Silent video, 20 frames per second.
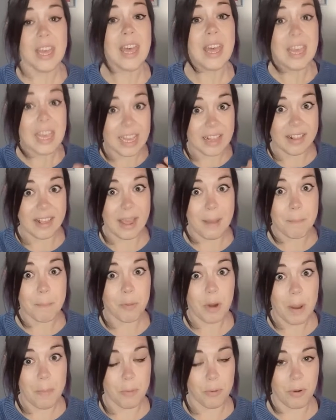exam
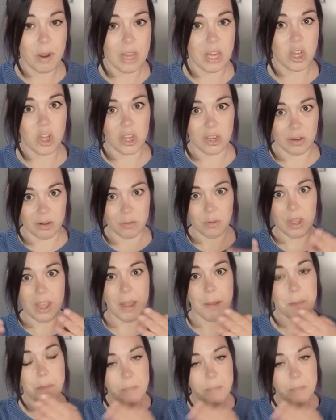preparation, okay?